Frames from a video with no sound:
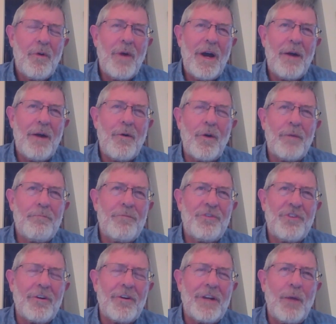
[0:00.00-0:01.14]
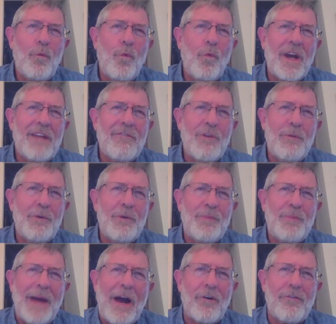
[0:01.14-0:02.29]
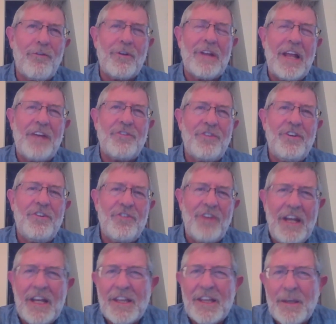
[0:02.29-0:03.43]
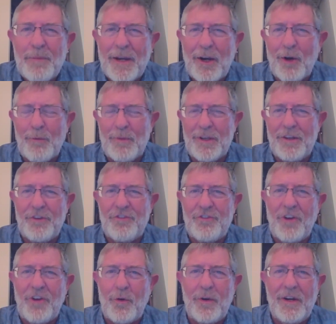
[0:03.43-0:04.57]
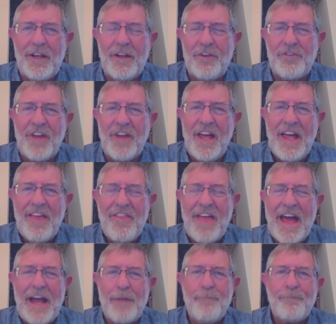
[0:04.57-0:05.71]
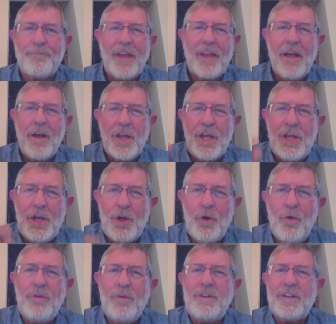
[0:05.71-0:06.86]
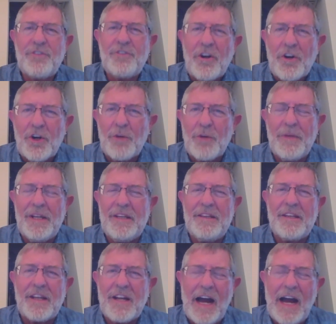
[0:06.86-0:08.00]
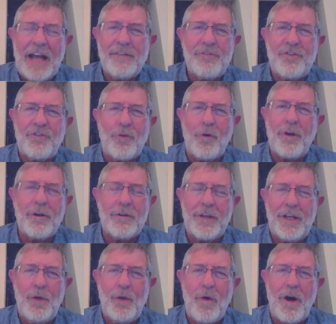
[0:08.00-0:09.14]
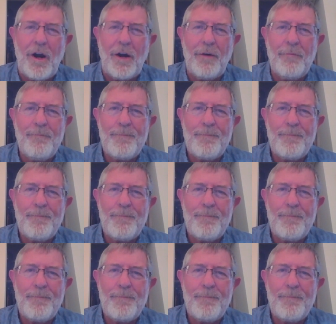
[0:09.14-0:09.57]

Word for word: or certainly one of the most powerful lessons in the parable of the sower is that you determine the kind of soil that you are.